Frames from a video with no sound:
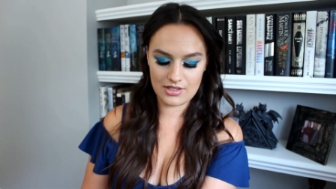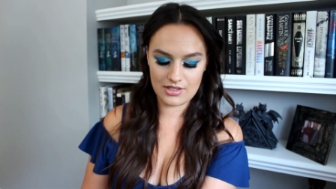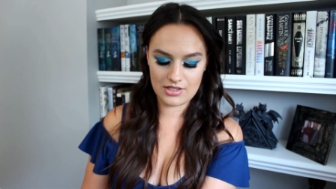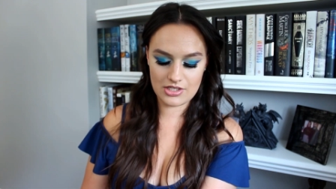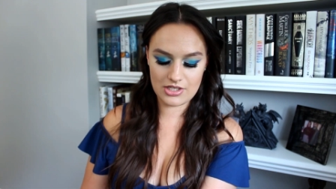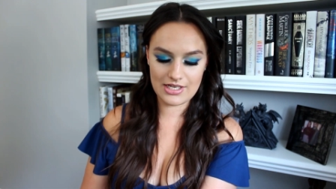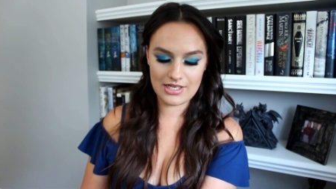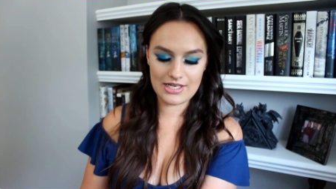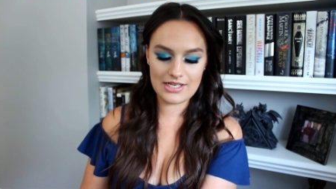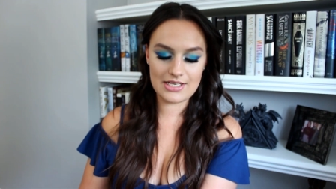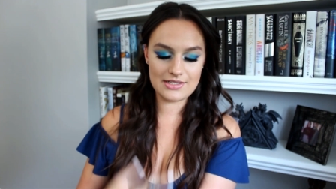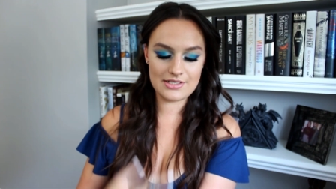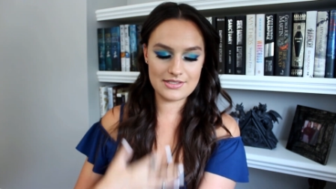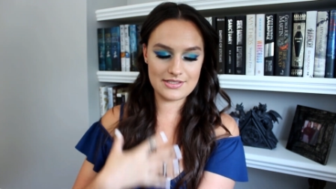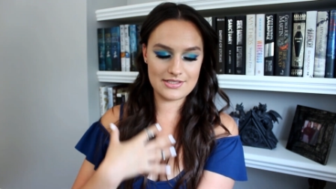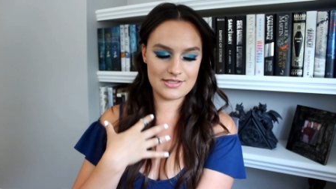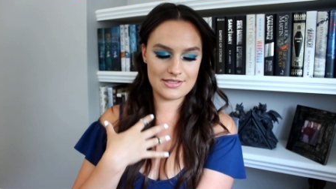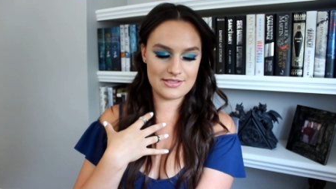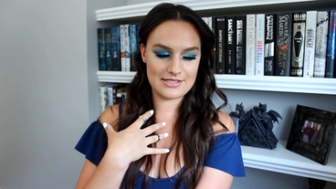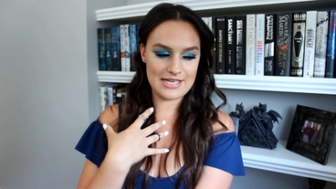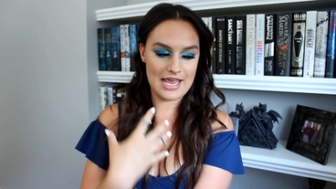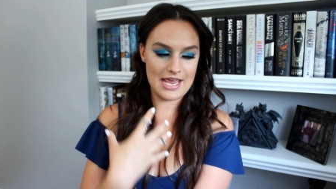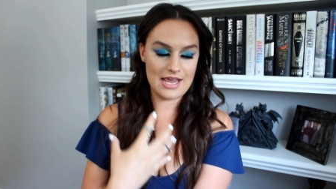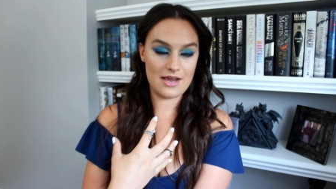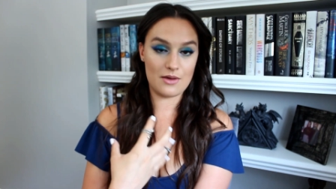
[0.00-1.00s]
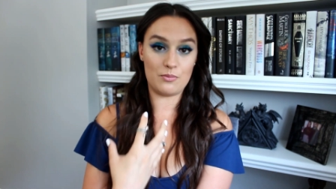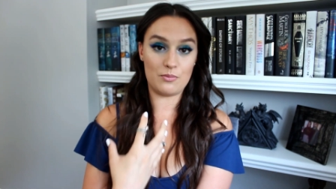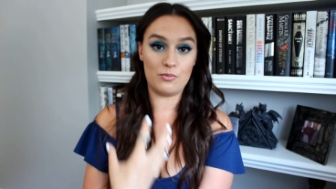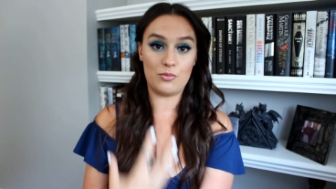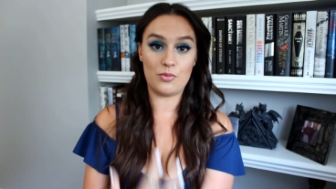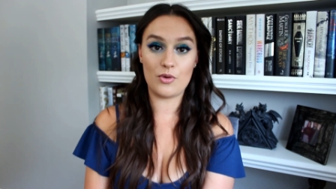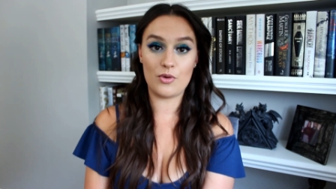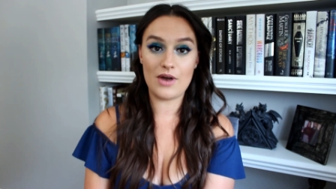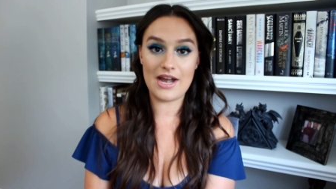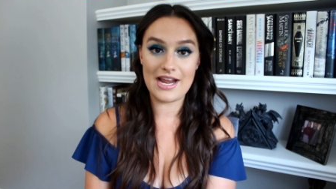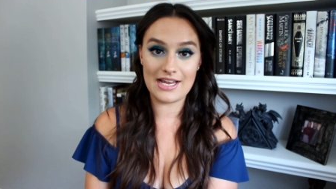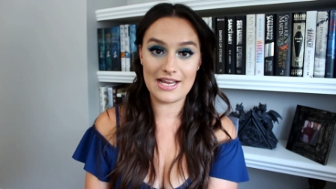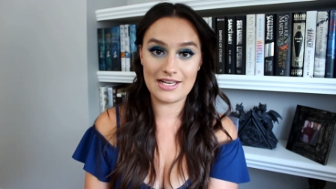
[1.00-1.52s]
You needed to take
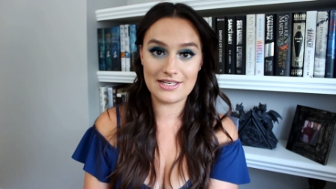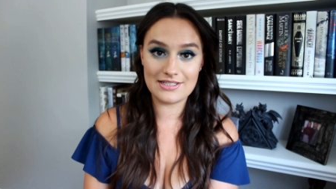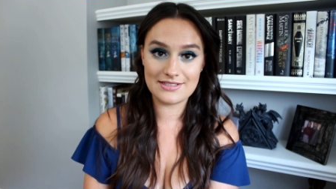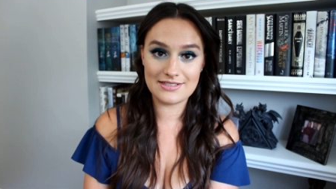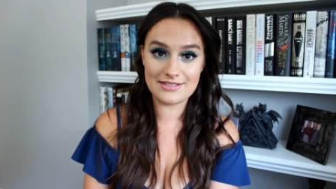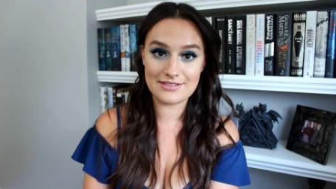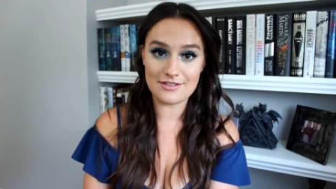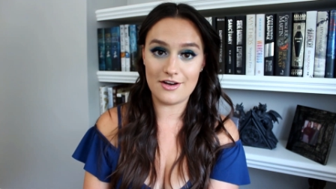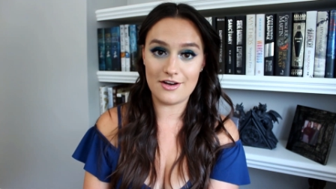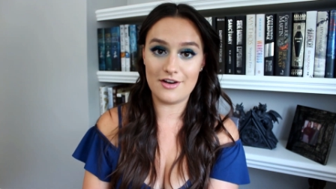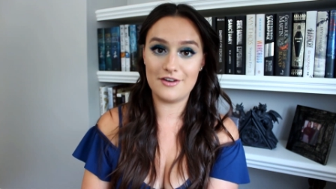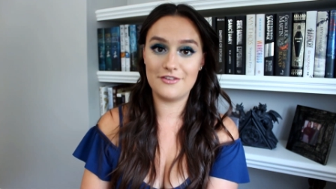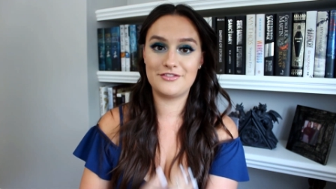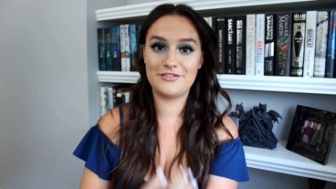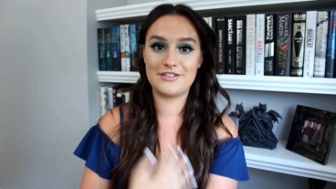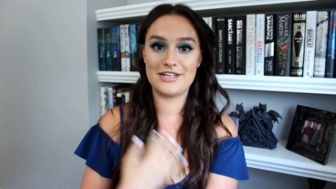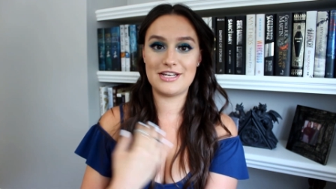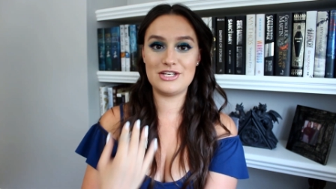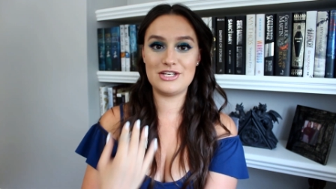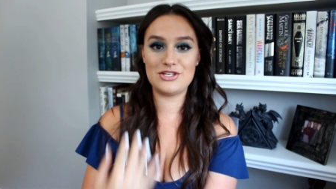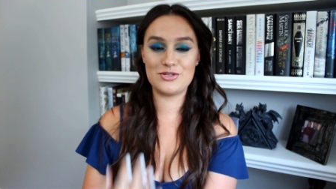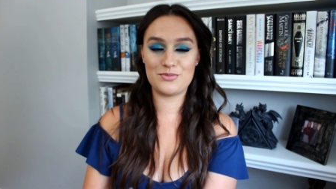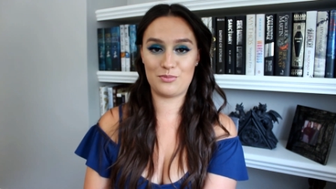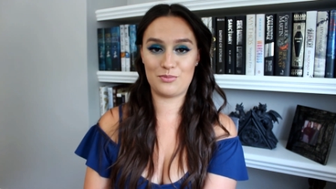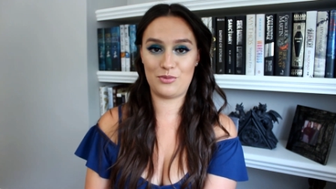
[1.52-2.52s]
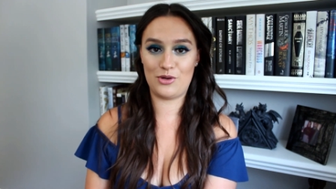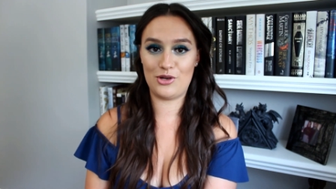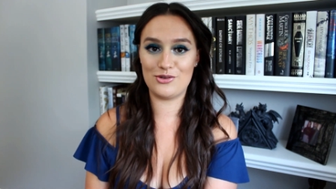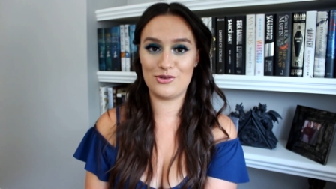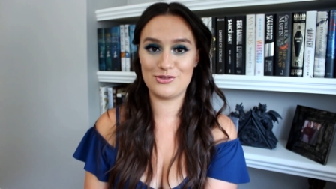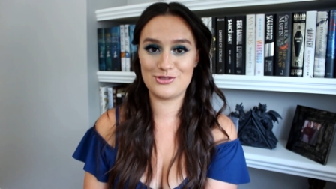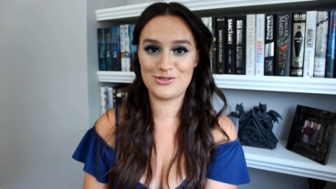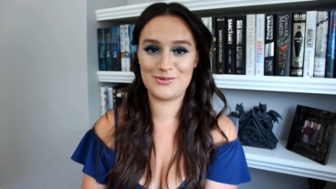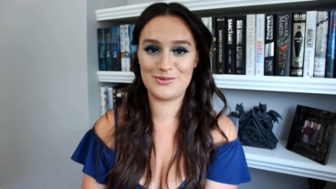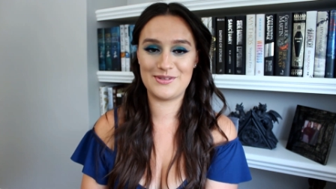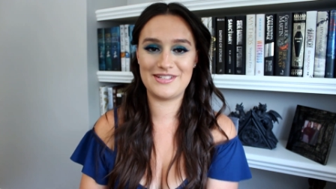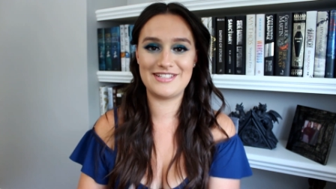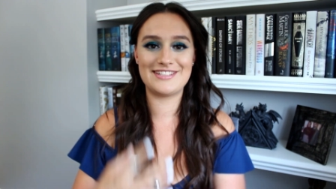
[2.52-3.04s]
breaks after each plot
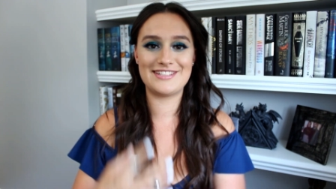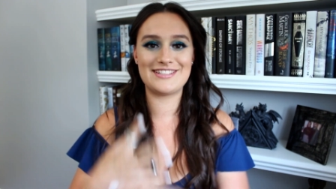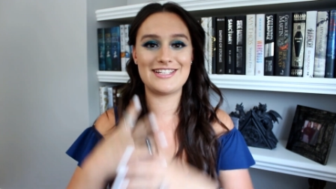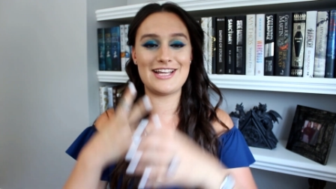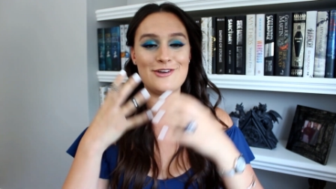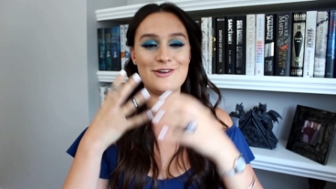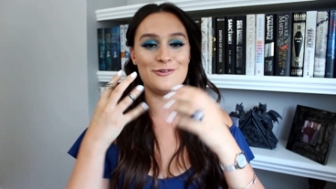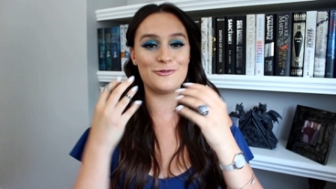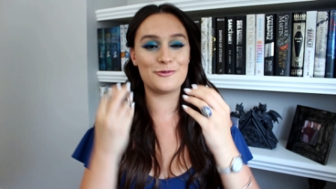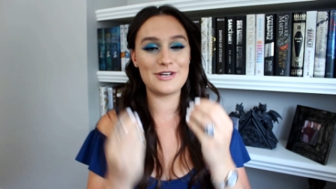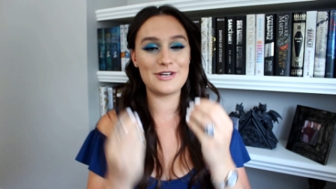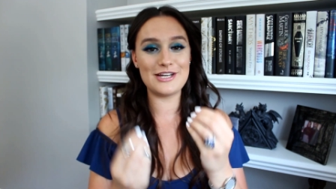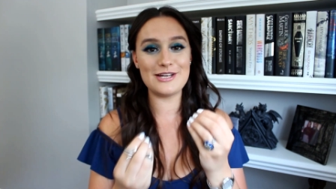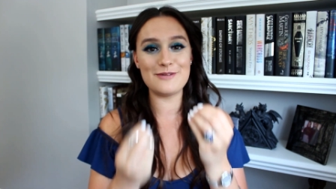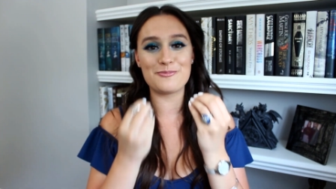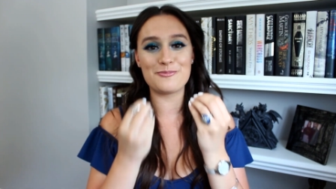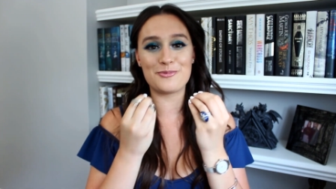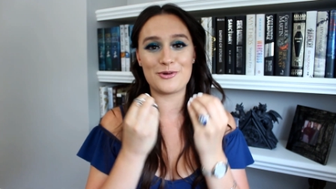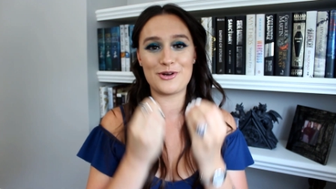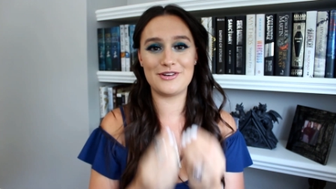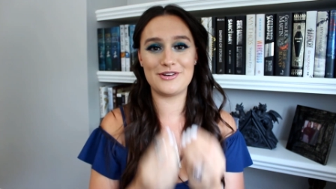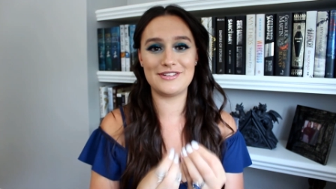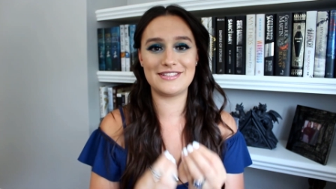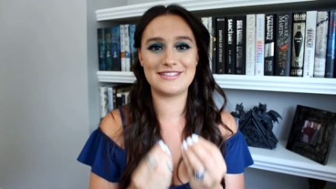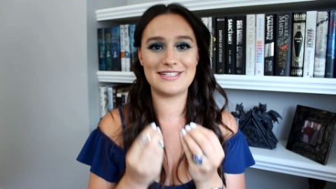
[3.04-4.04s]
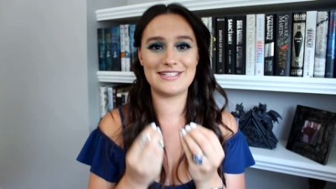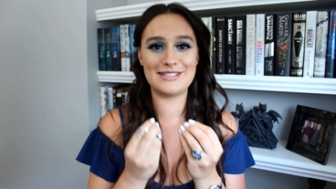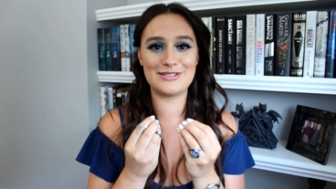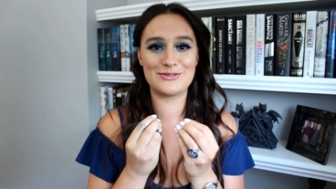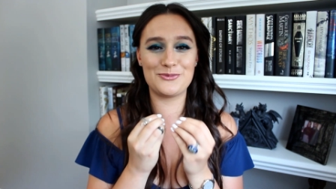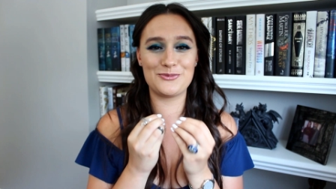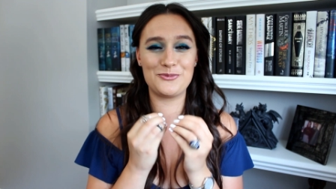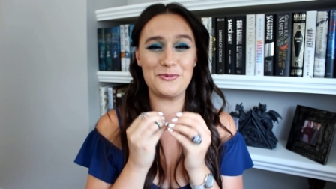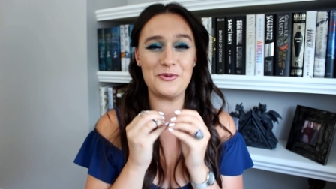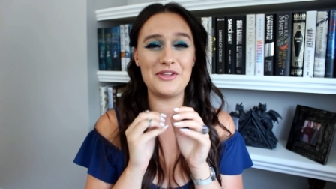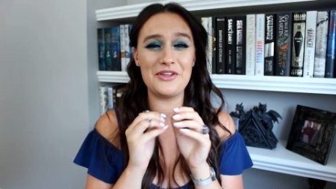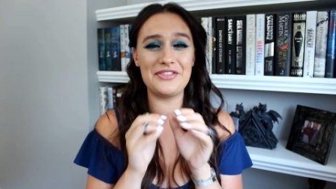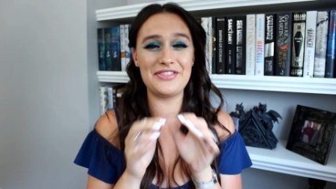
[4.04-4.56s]
twist and really process
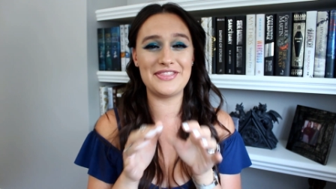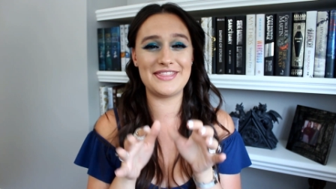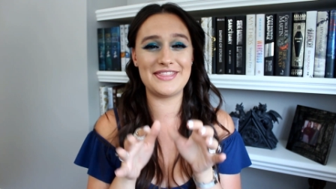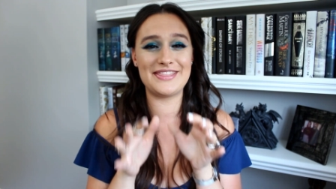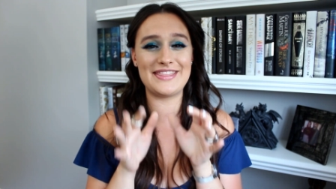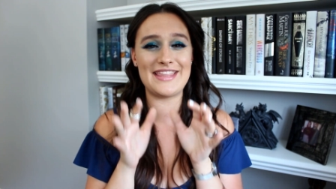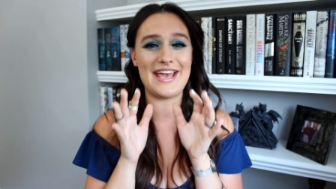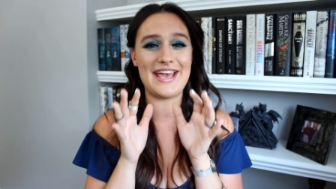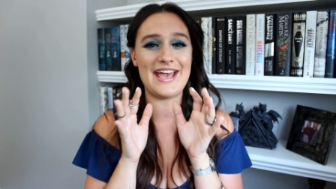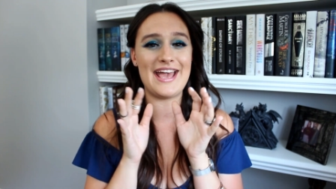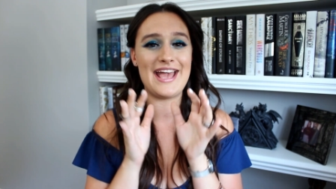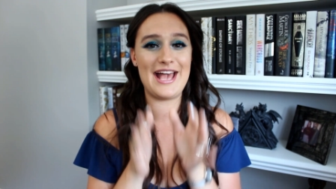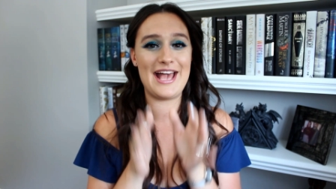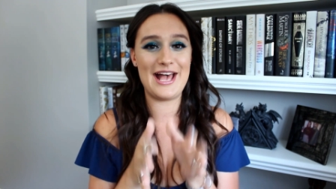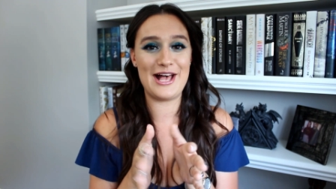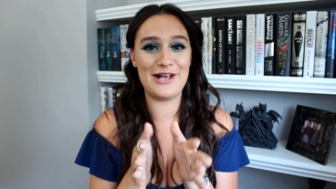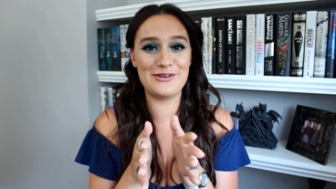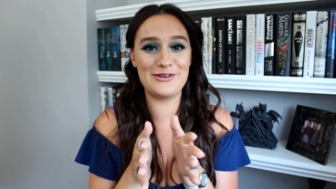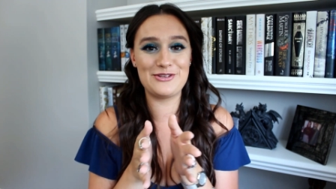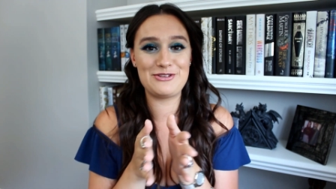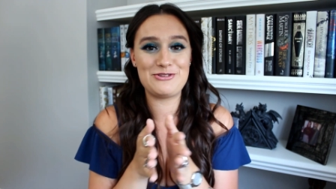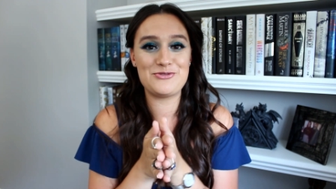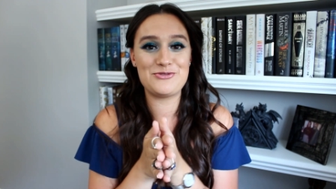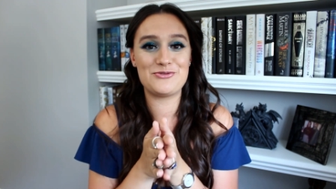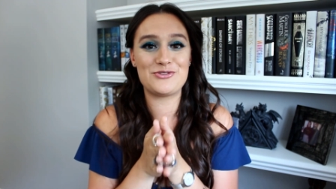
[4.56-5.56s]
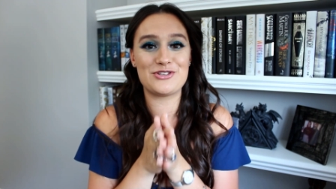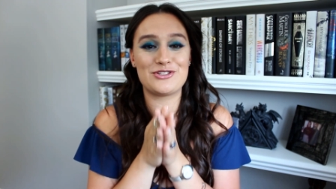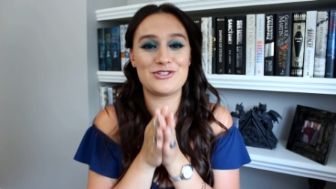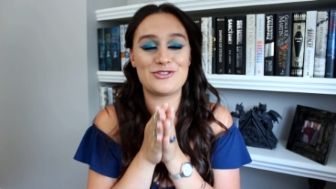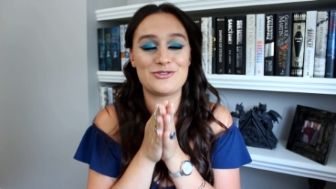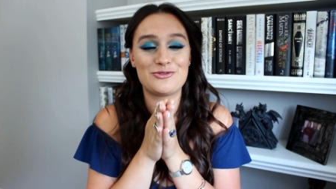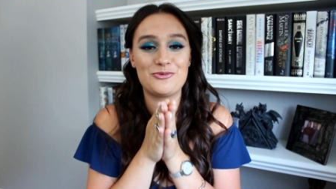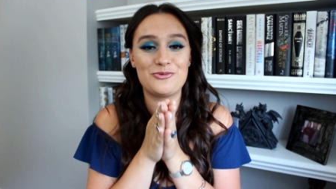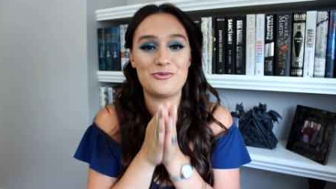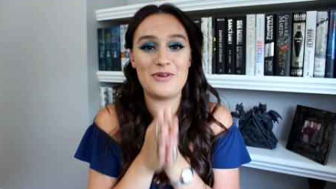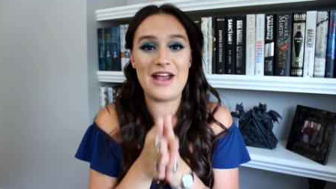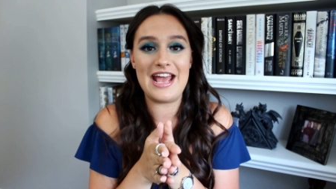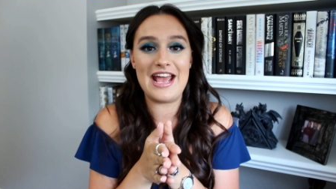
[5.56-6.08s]
what the hell you just
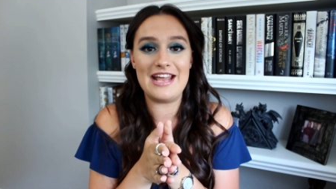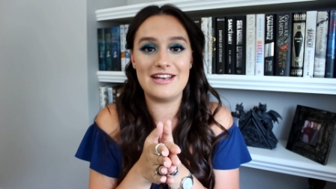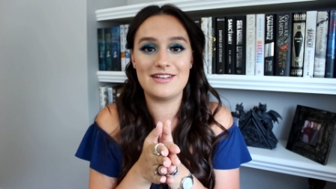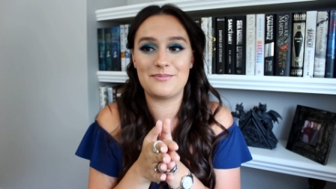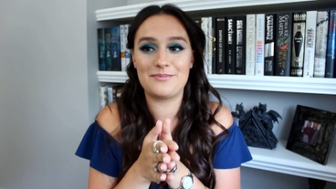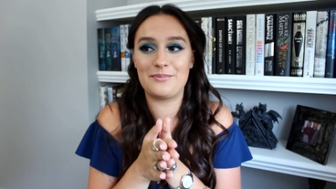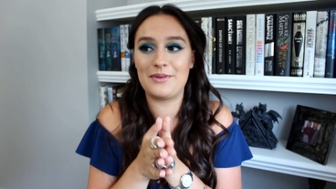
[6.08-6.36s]
read,